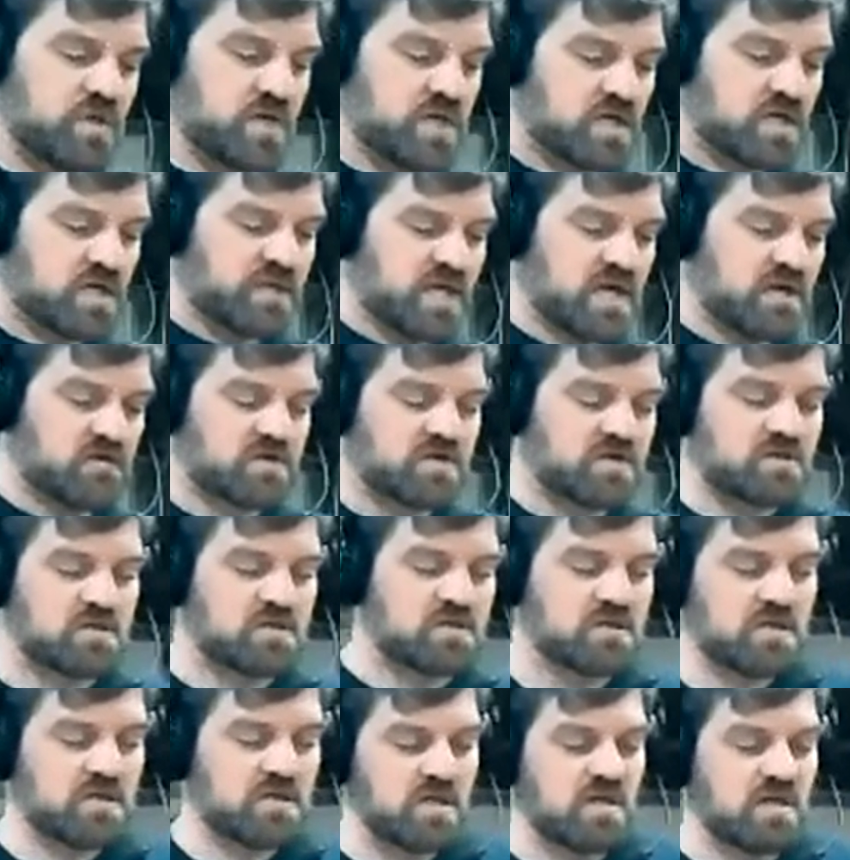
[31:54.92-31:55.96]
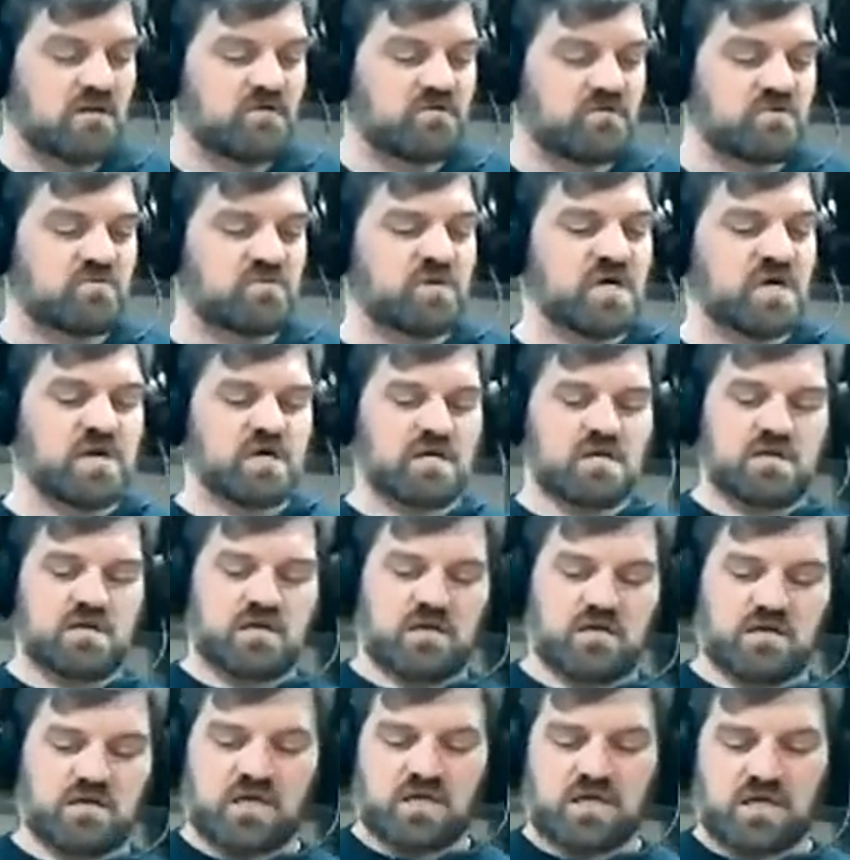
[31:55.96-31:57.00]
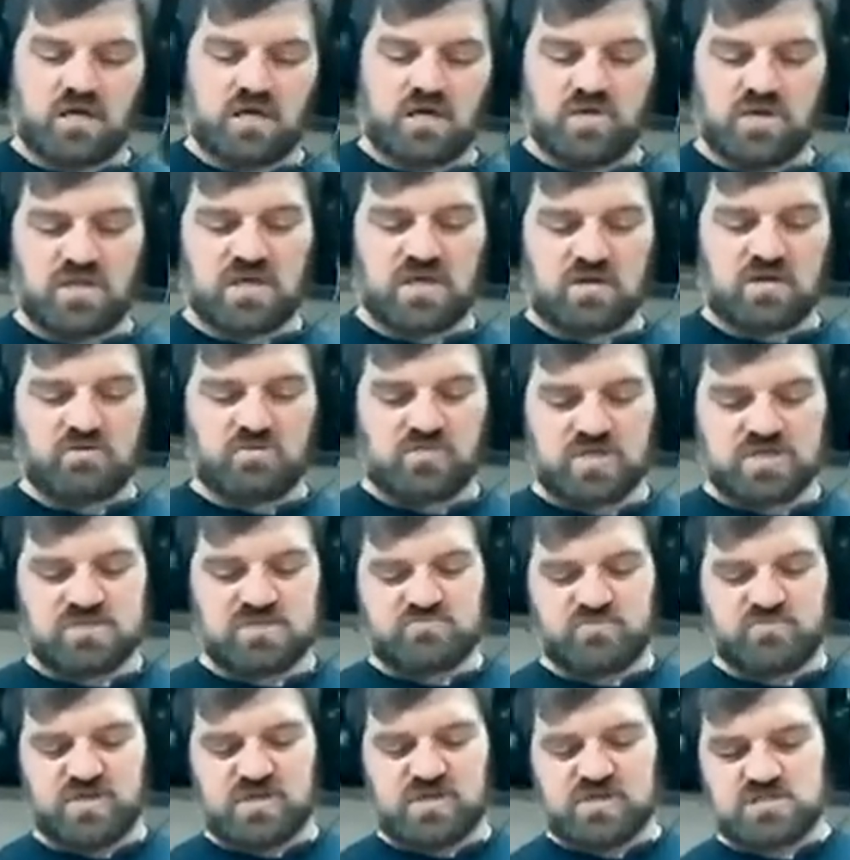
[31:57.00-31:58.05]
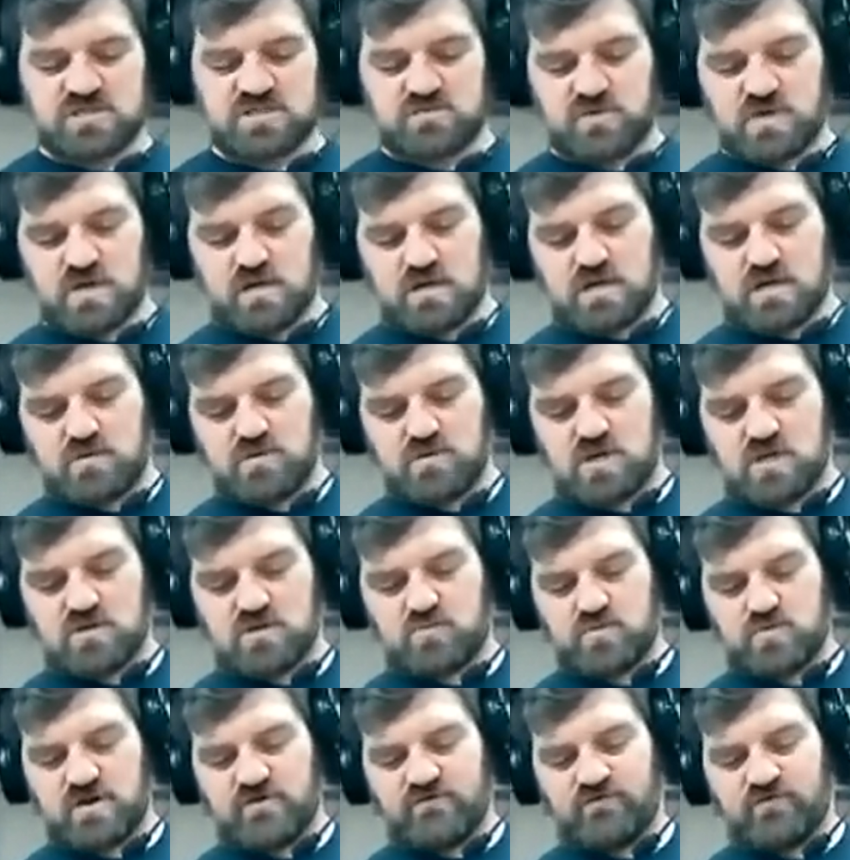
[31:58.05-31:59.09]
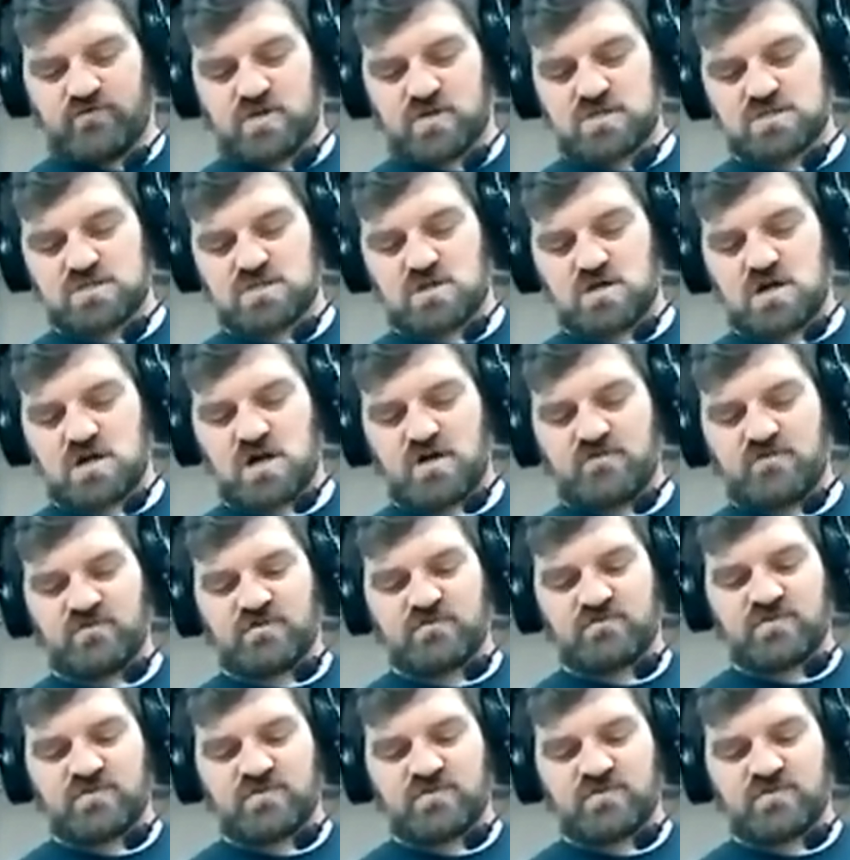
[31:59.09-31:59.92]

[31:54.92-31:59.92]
on that one. From there, I'm going to come in there with my speed square. I'm going to reference off of